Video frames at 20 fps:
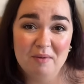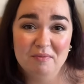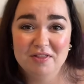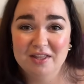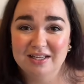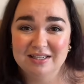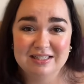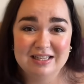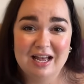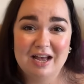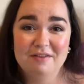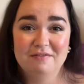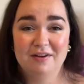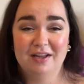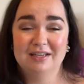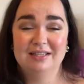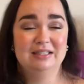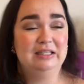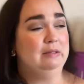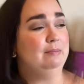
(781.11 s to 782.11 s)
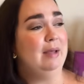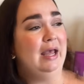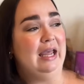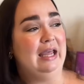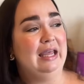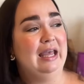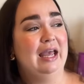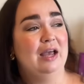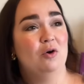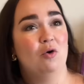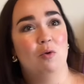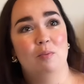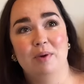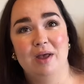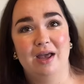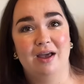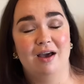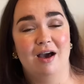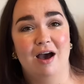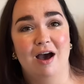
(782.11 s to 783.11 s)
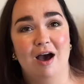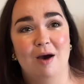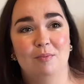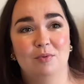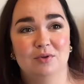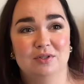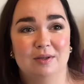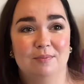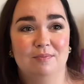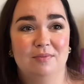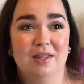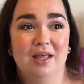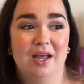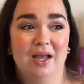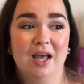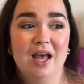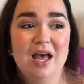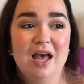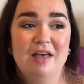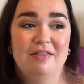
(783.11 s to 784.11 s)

things that I fancy making or pick up or something.